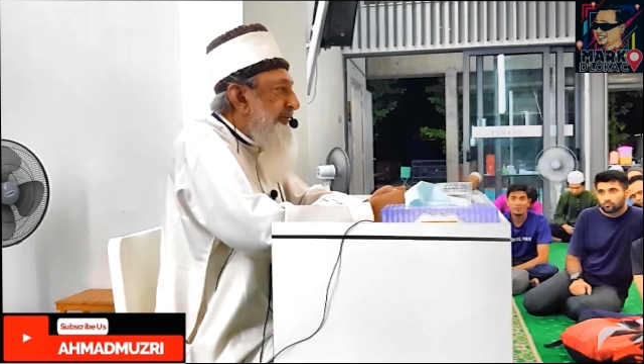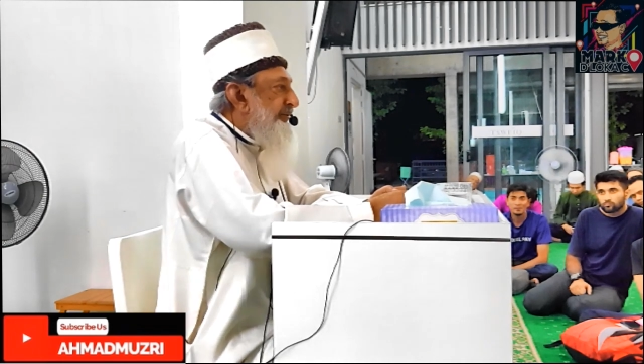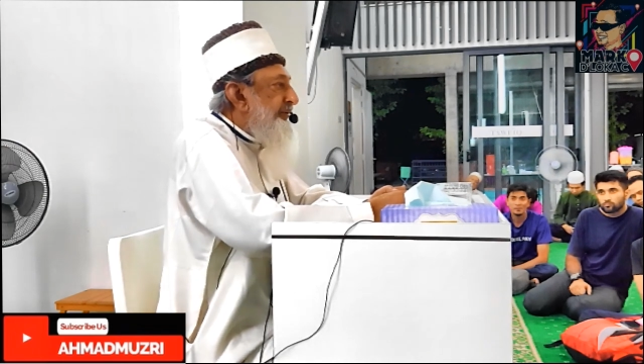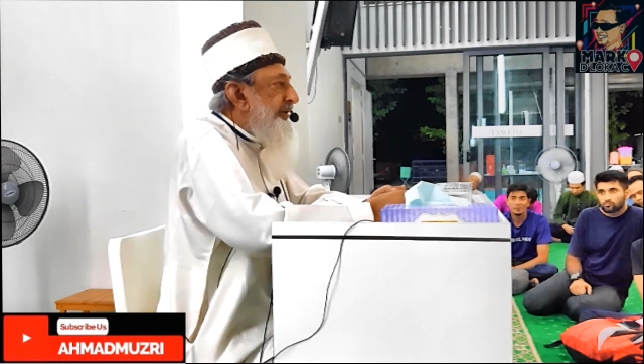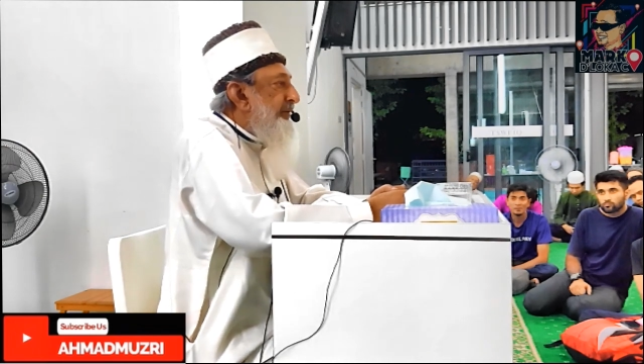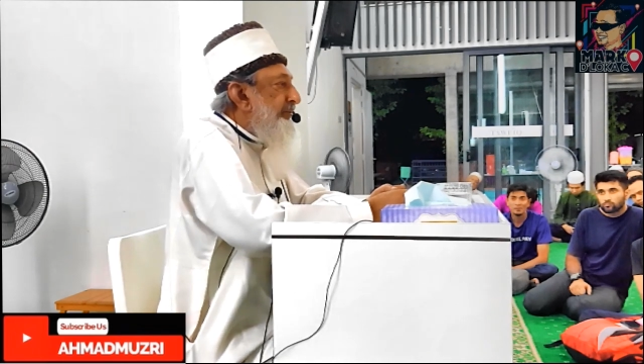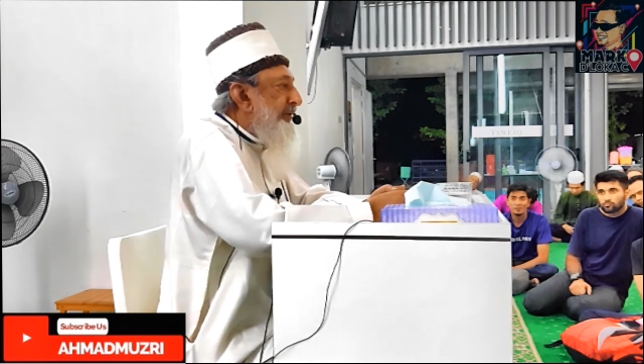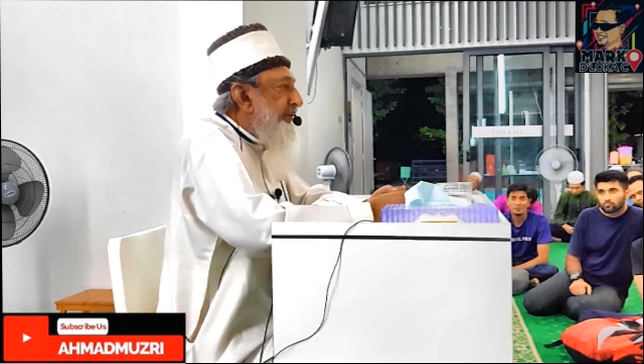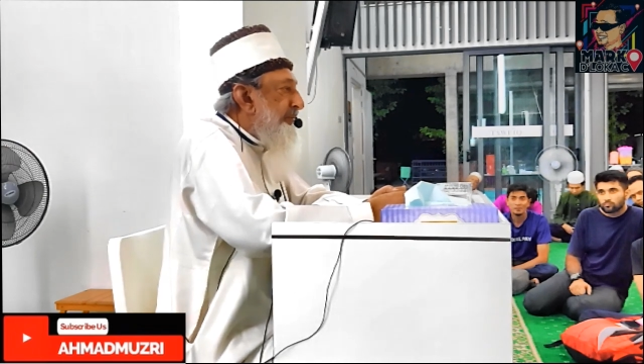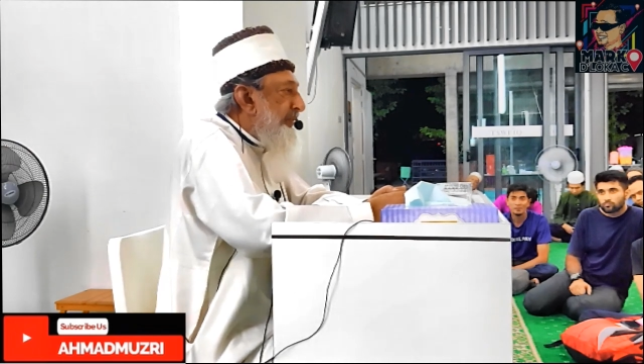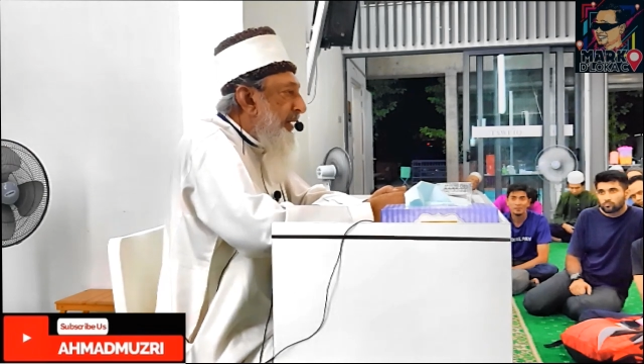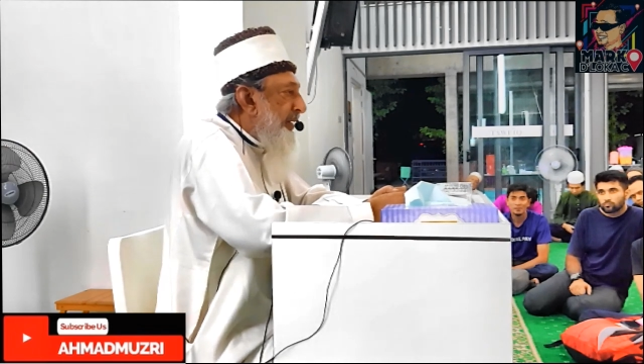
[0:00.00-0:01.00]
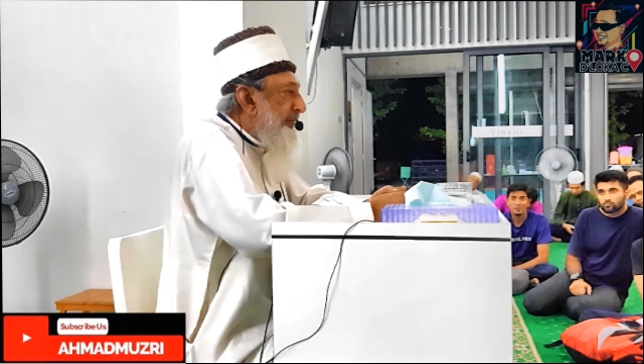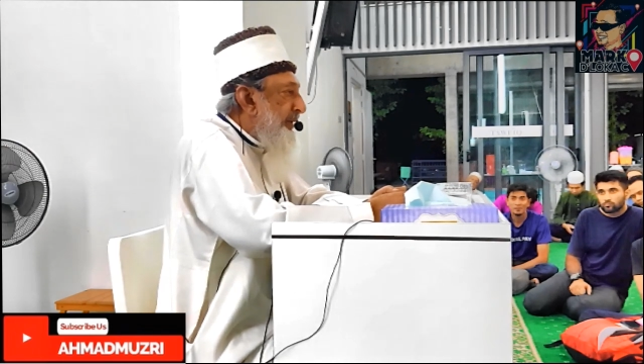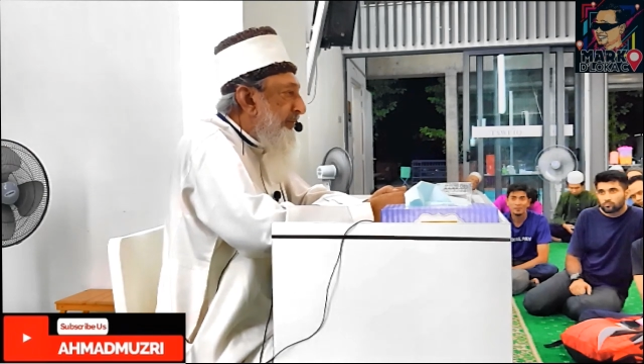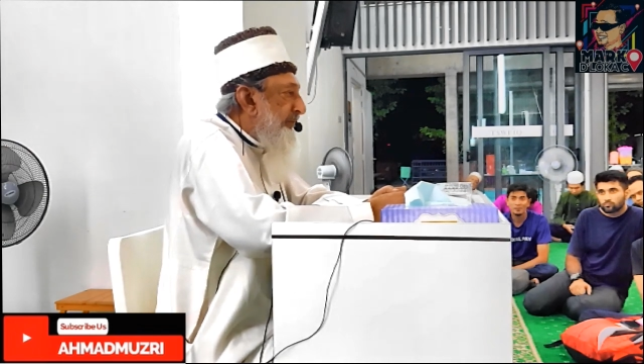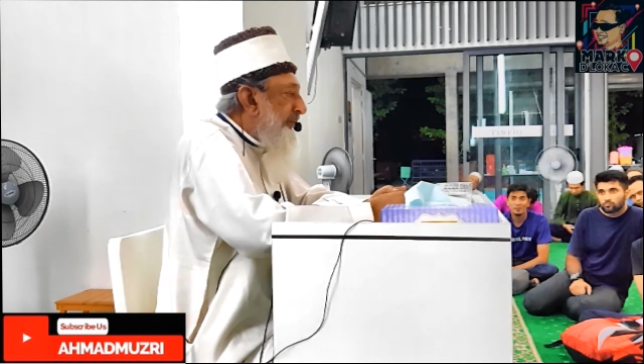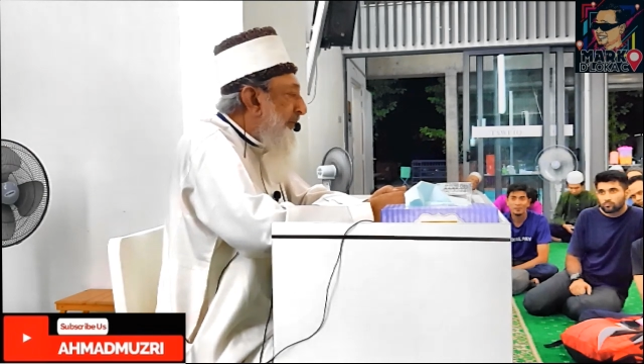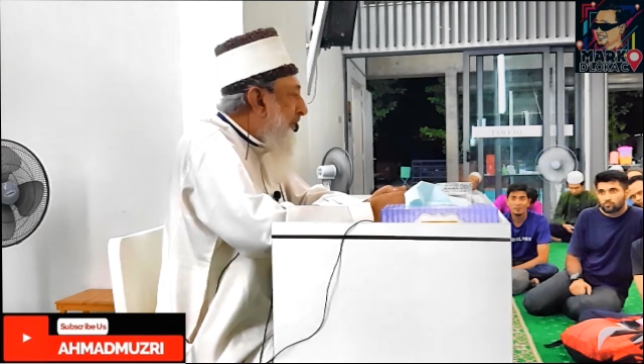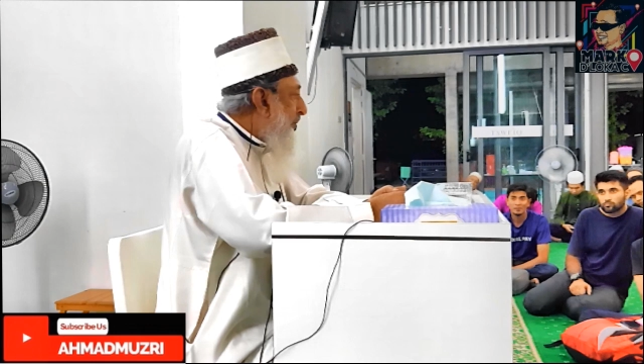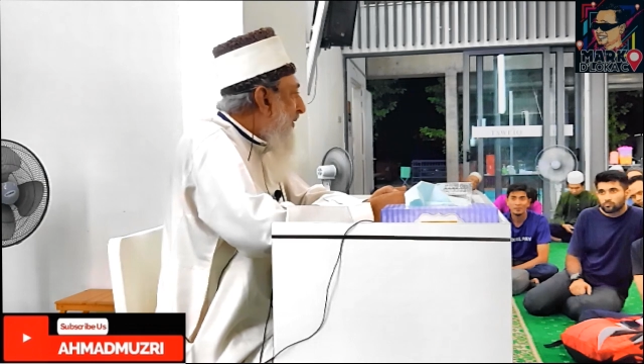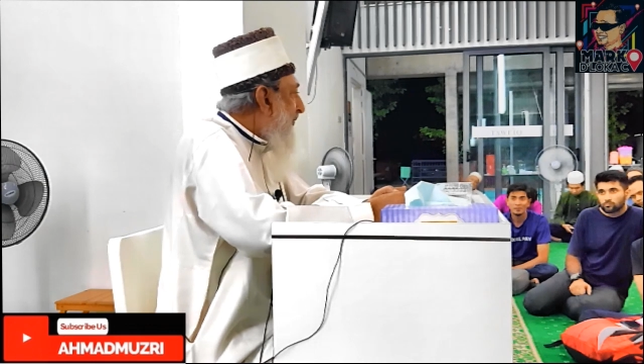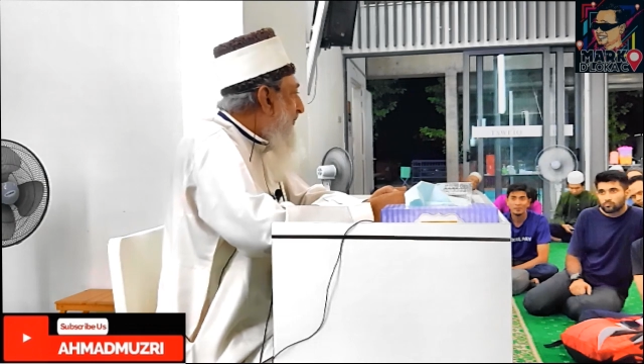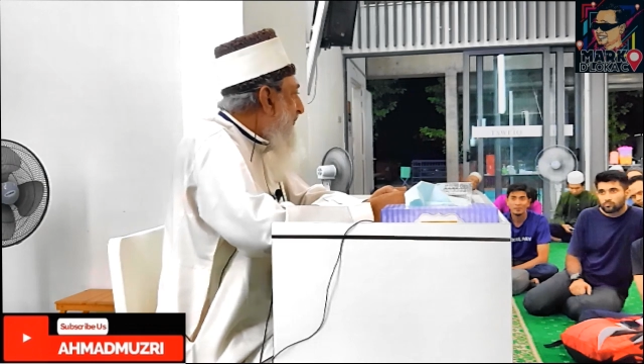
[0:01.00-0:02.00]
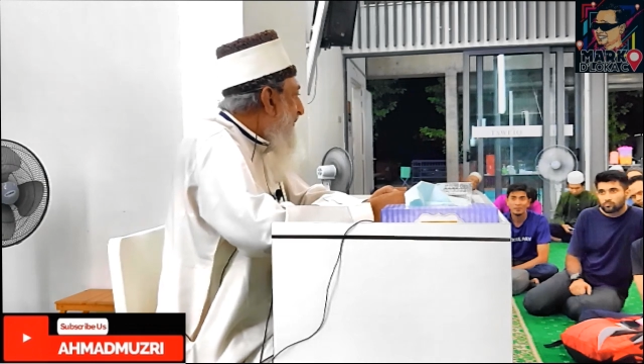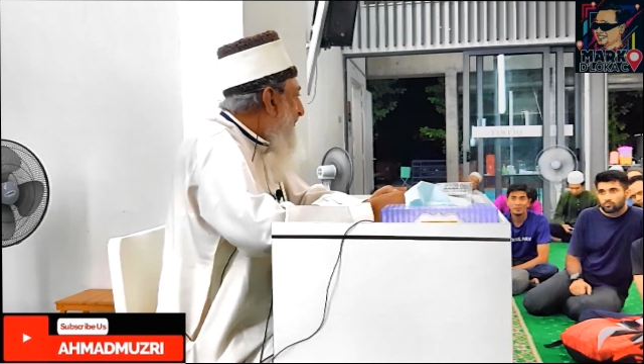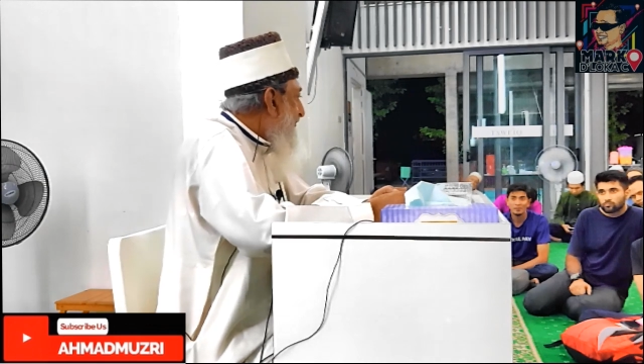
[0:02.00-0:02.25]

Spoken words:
serious problem for the West.